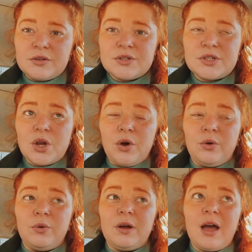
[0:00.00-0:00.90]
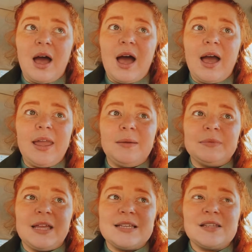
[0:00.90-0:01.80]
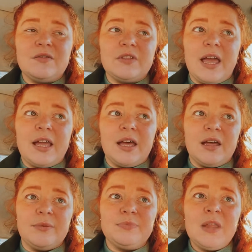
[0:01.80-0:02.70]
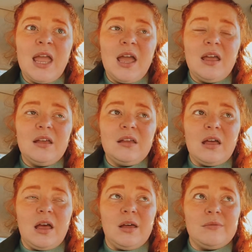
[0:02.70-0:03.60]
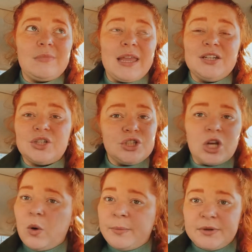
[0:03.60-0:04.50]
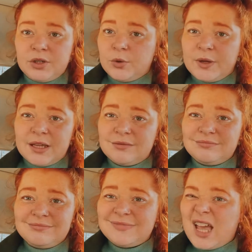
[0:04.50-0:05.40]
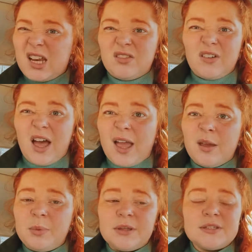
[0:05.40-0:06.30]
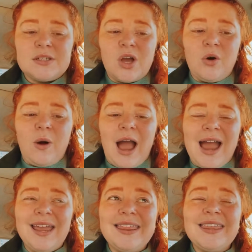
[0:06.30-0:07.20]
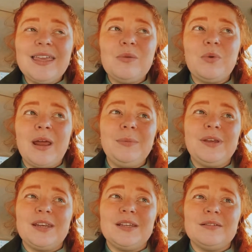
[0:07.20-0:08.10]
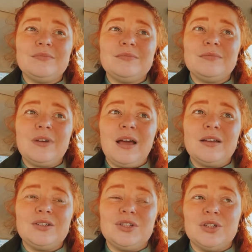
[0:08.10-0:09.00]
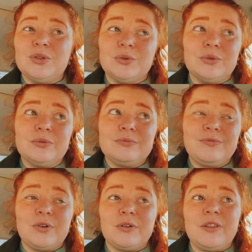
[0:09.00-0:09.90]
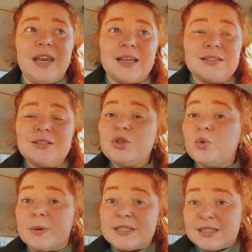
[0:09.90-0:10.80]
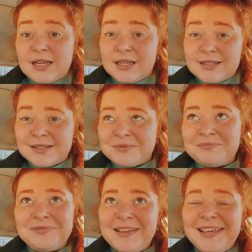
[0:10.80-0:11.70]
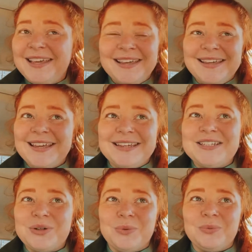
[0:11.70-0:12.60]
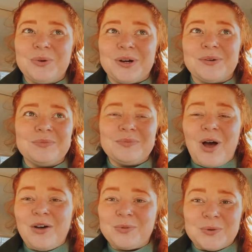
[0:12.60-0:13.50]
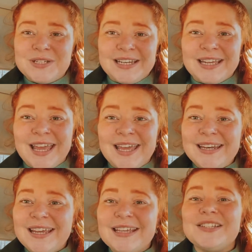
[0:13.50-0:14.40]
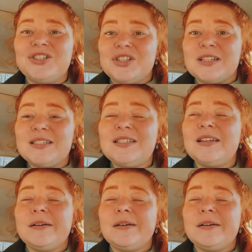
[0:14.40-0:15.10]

So I am less of like a, I can just show up and do it kind of vibe. So I think what I'm gonna do for the next 2 Wednesdays until we're off routine again is just